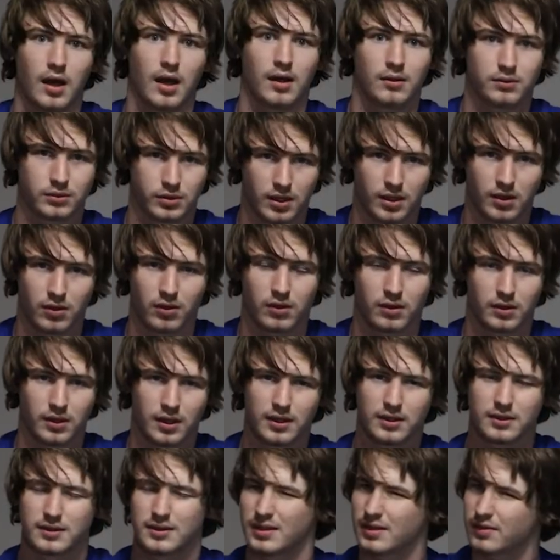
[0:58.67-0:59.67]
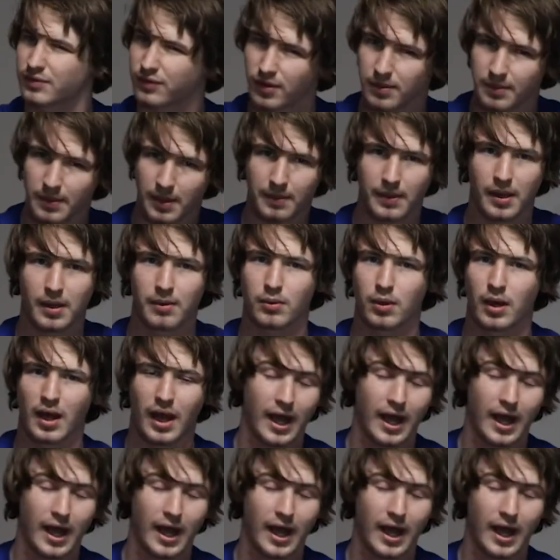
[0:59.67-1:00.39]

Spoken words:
I'm trying to work. This is from my memory.